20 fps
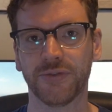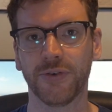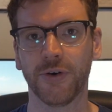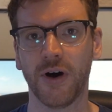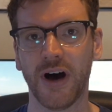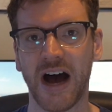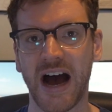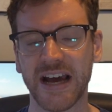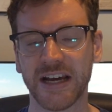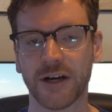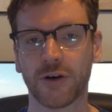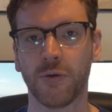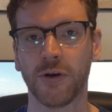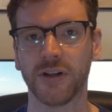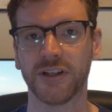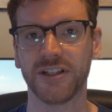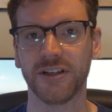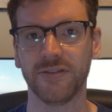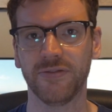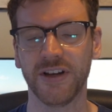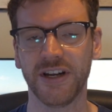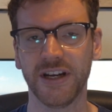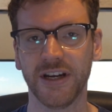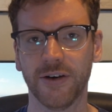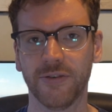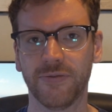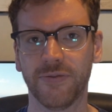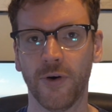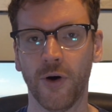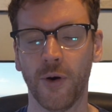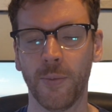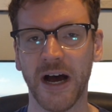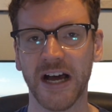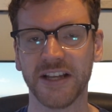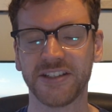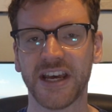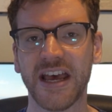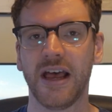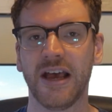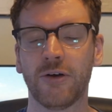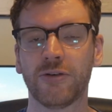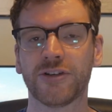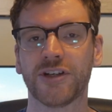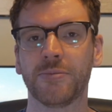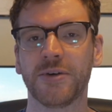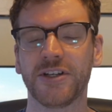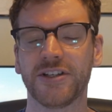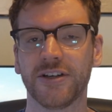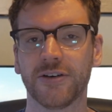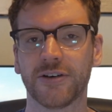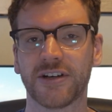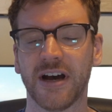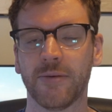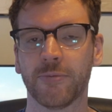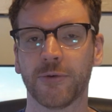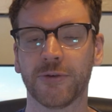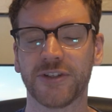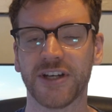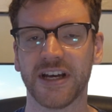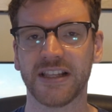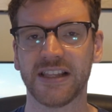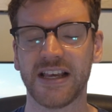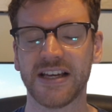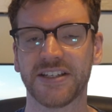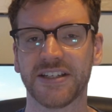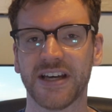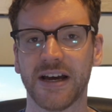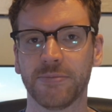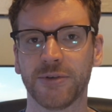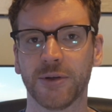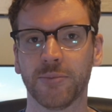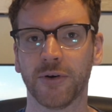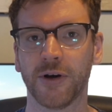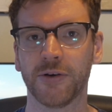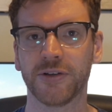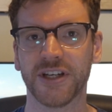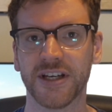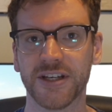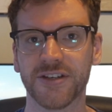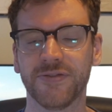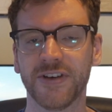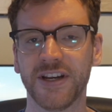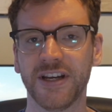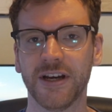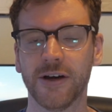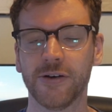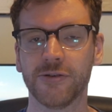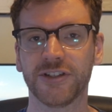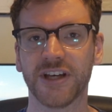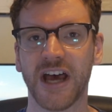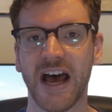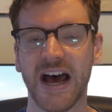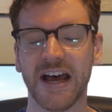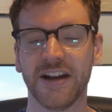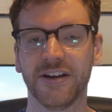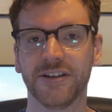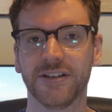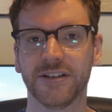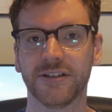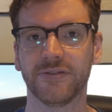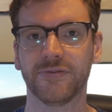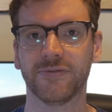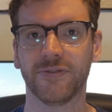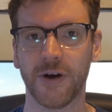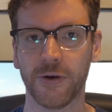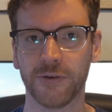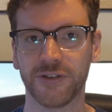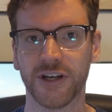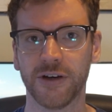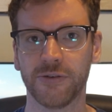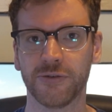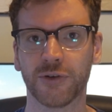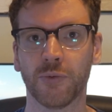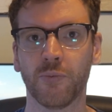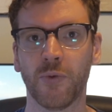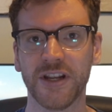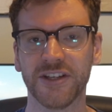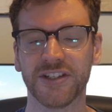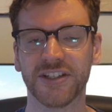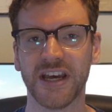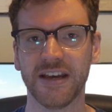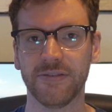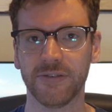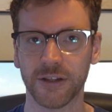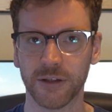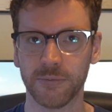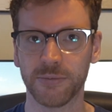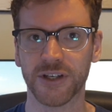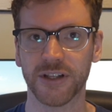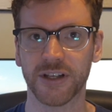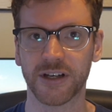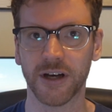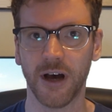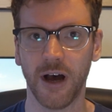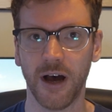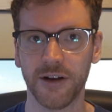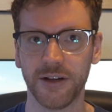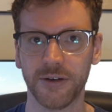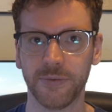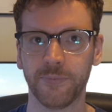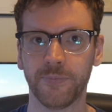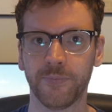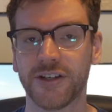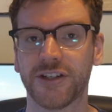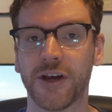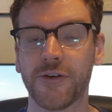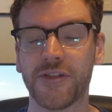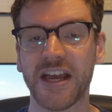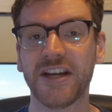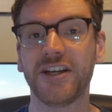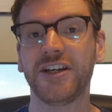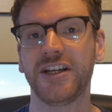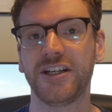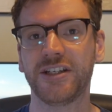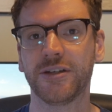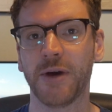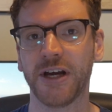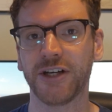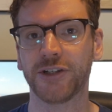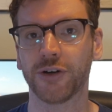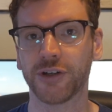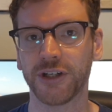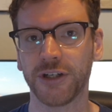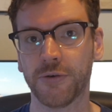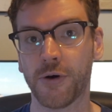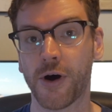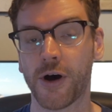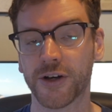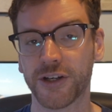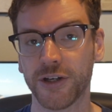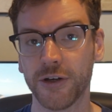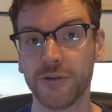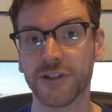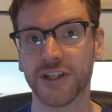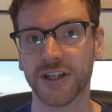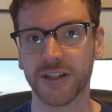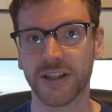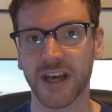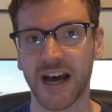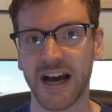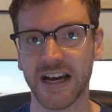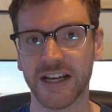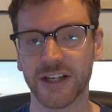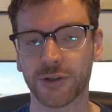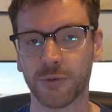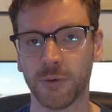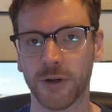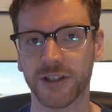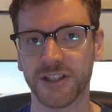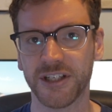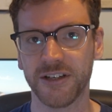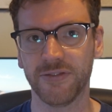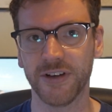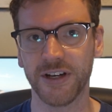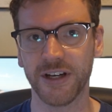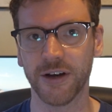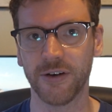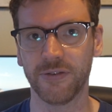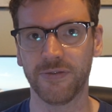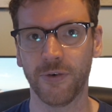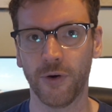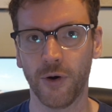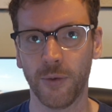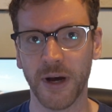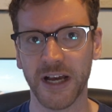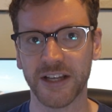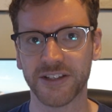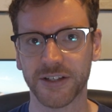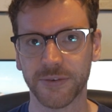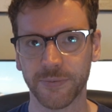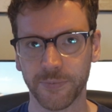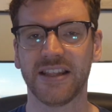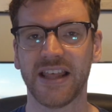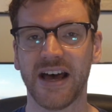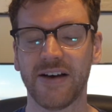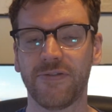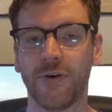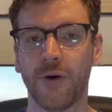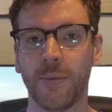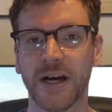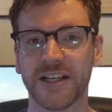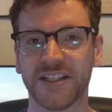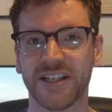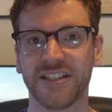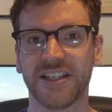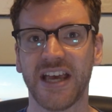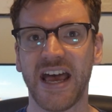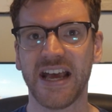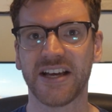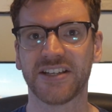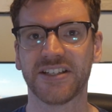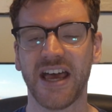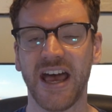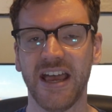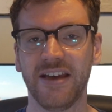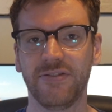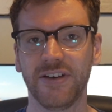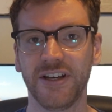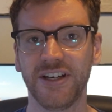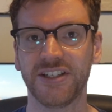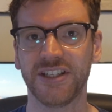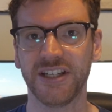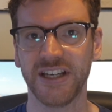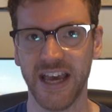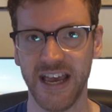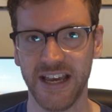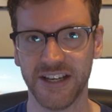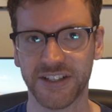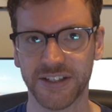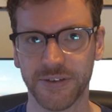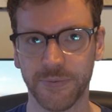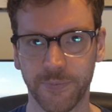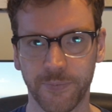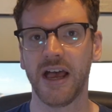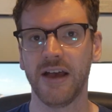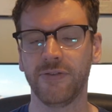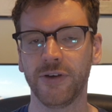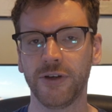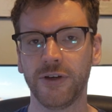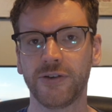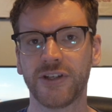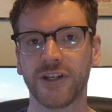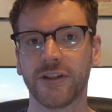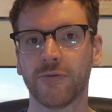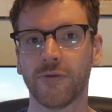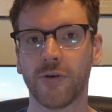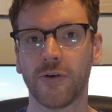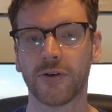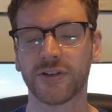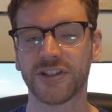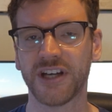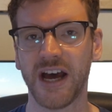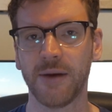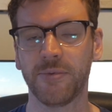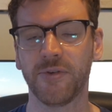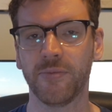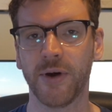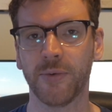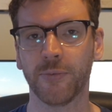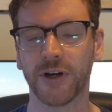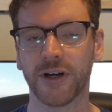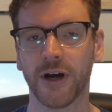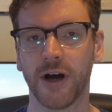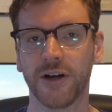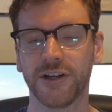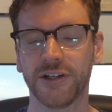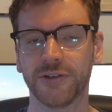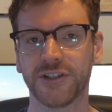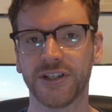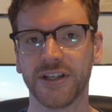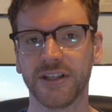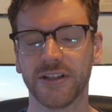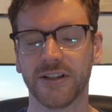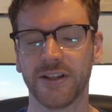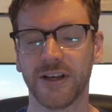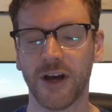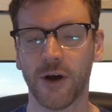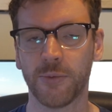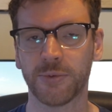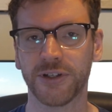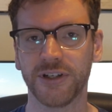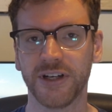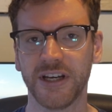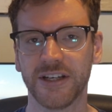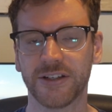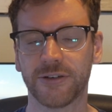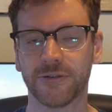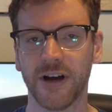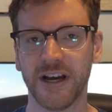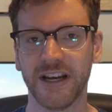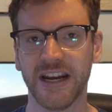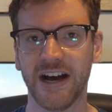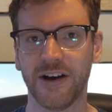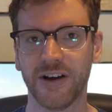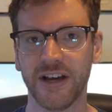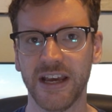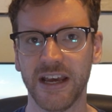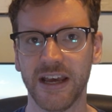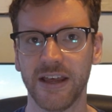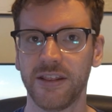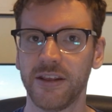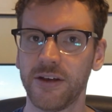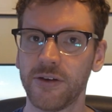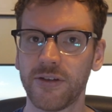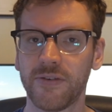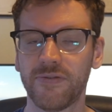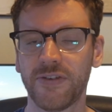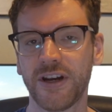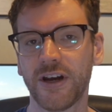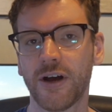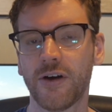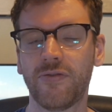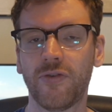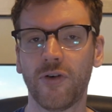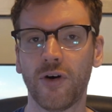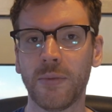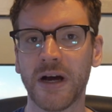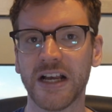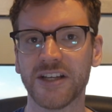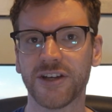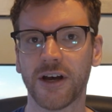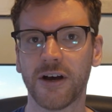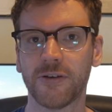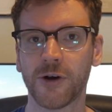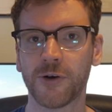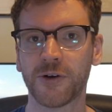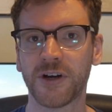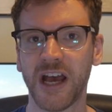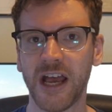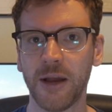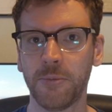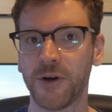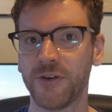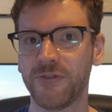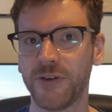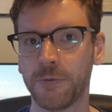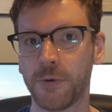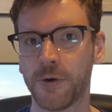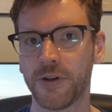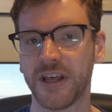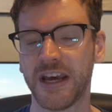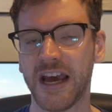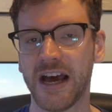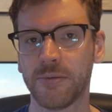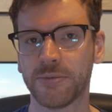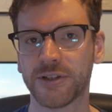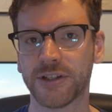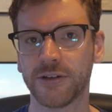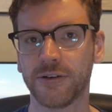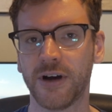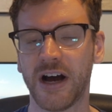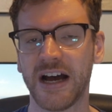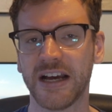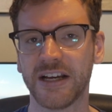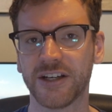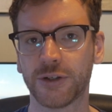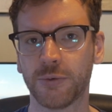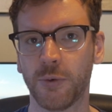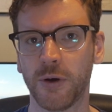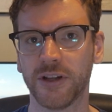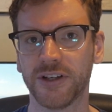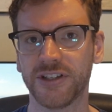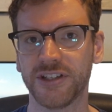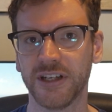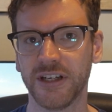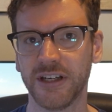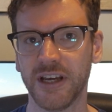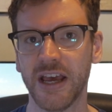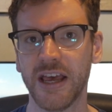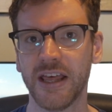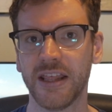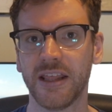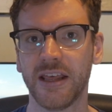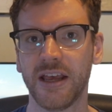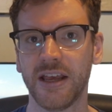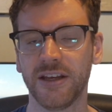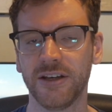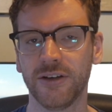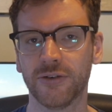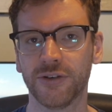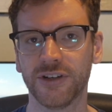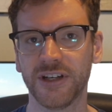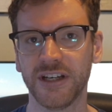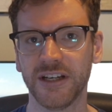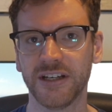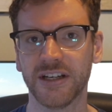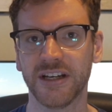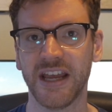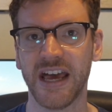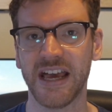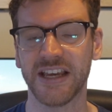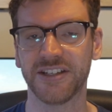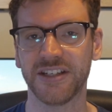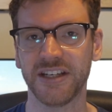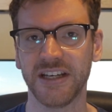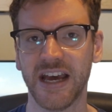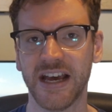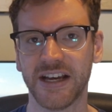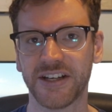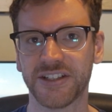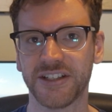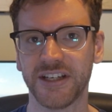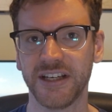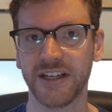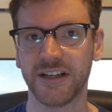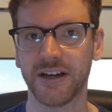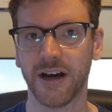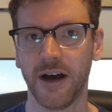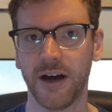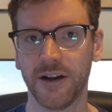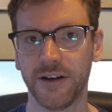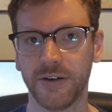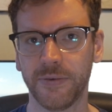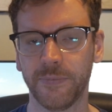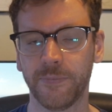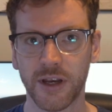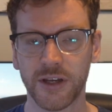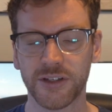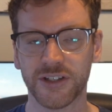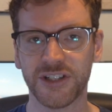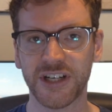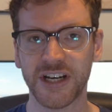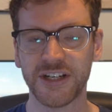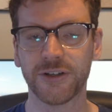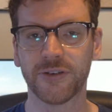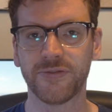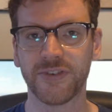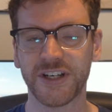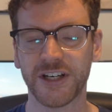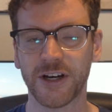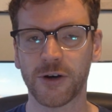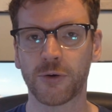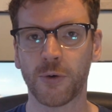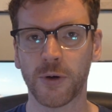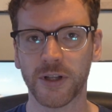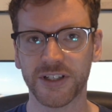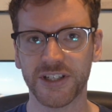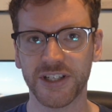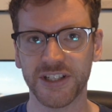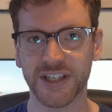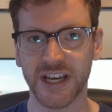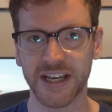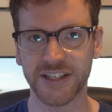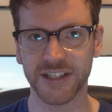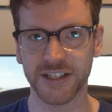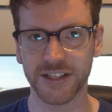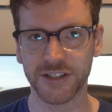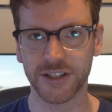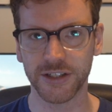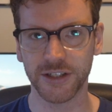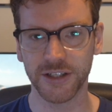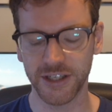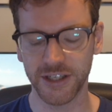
for higher quality video format. It also means that your camera will take less time to process videos and photos when saving them to the card. So then you need to make sure you are using the highest quality video format. That format is XAVCS. If you're using the wrong type of memory card, you'll see that the option is greyed out here. The other video formats are okay, but if you want the absolute highest quality, you'll need an SDXC card. To change your video quality settings, you